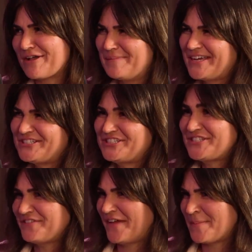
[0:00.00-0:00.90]
like, oh my God,
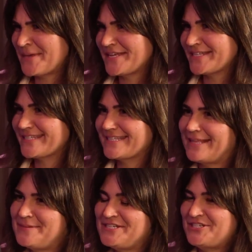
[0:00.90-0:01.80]
she's famous.
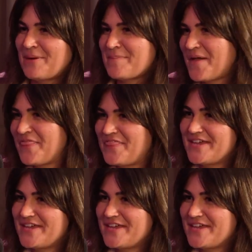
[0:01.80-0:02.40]
Let me jump on